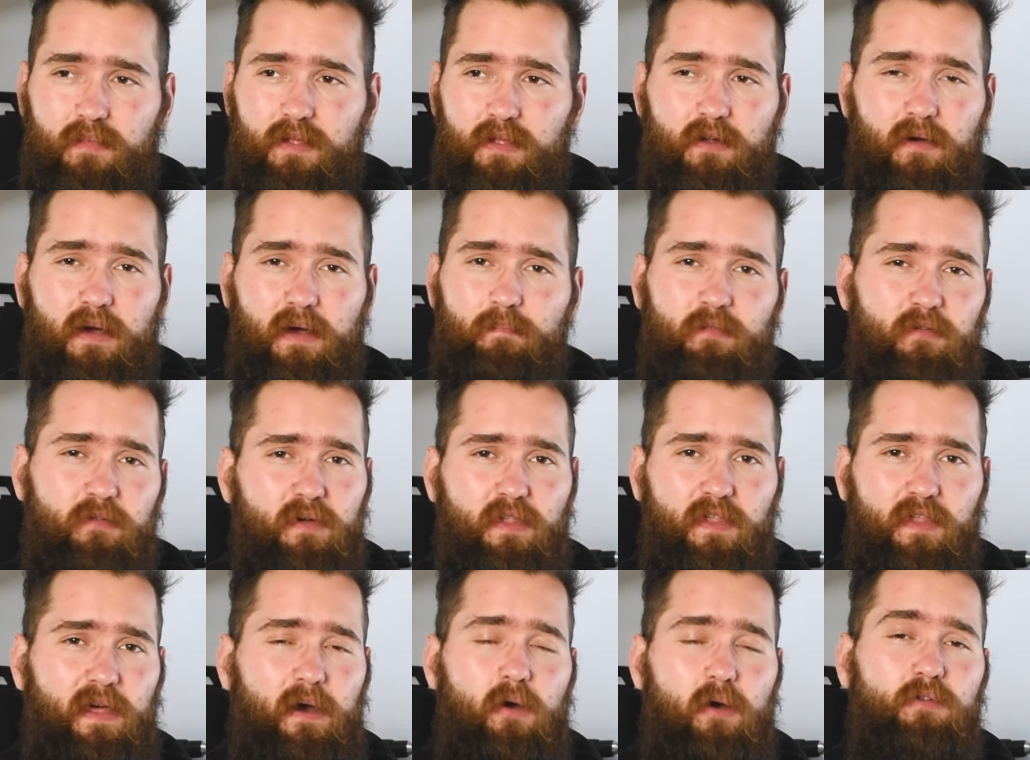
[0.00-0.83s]
up to
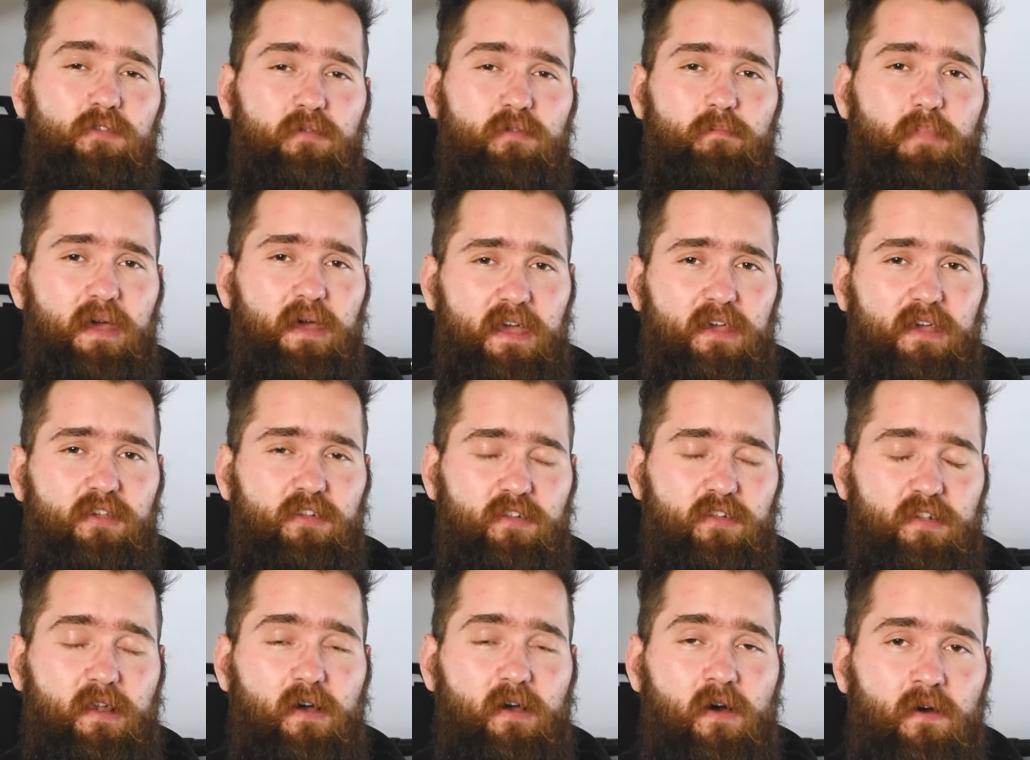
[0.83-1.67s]
1,000
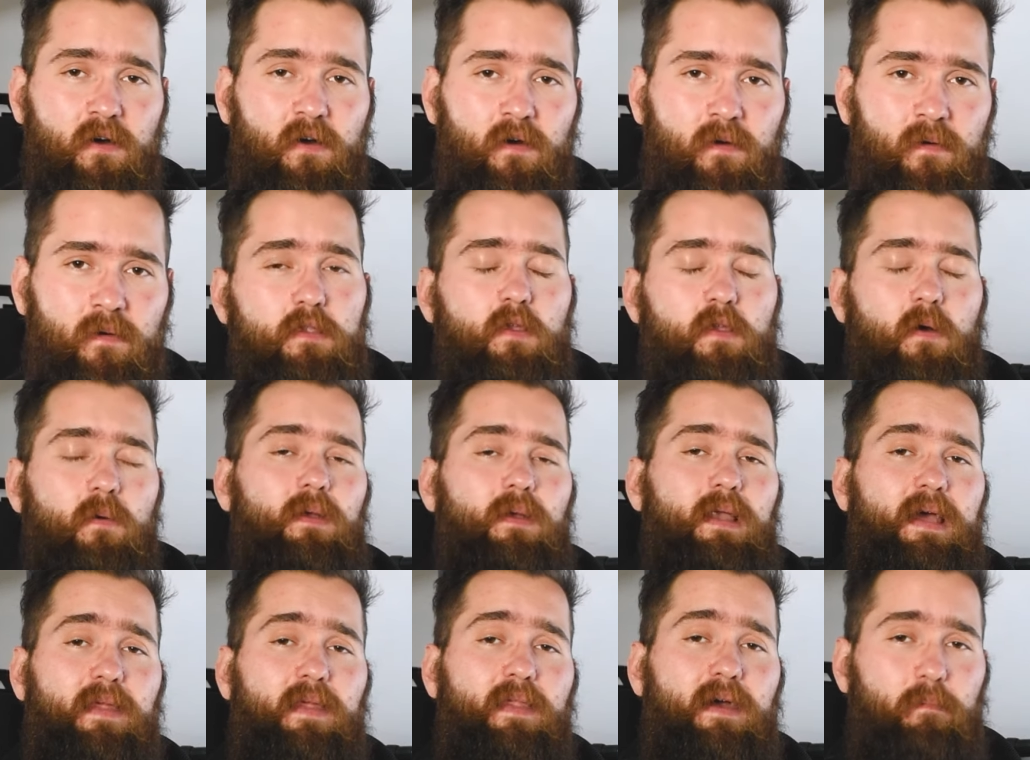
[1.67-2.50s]
pages long. Don't
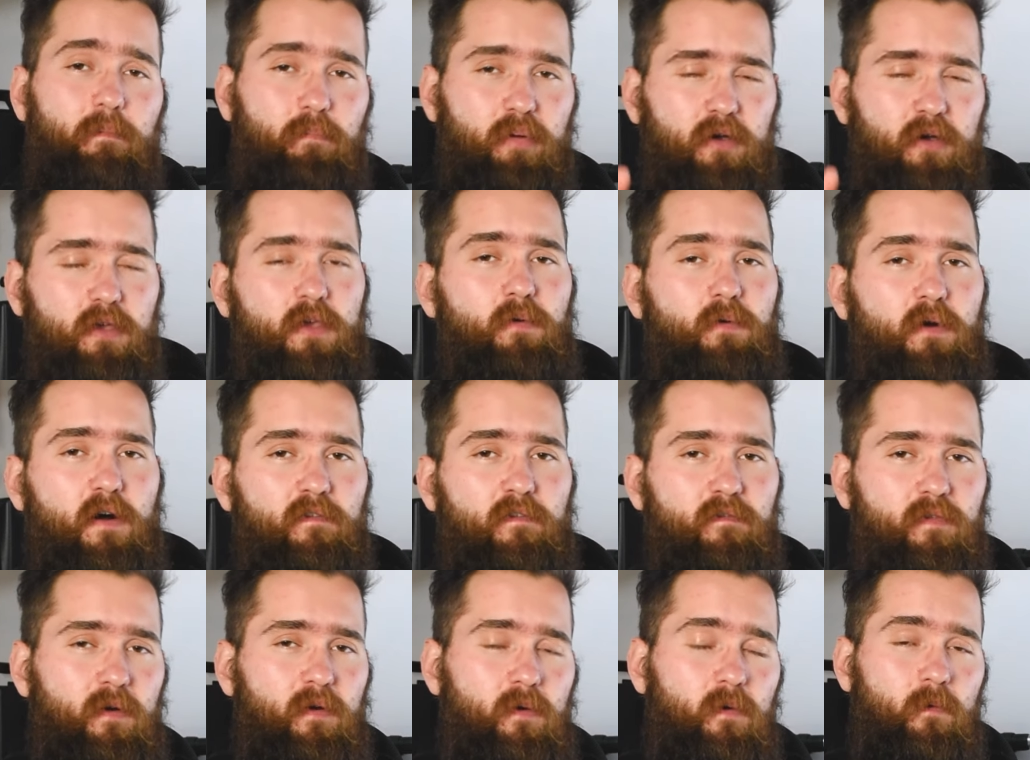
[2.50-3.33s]
let that put you
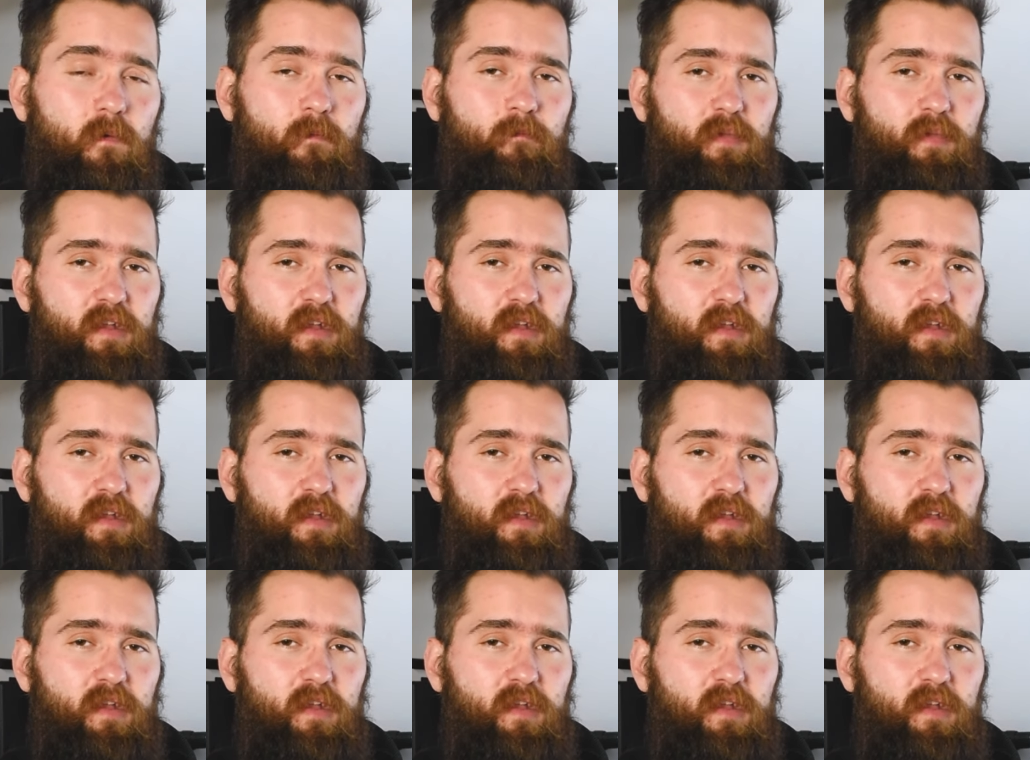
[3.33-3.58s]
off though.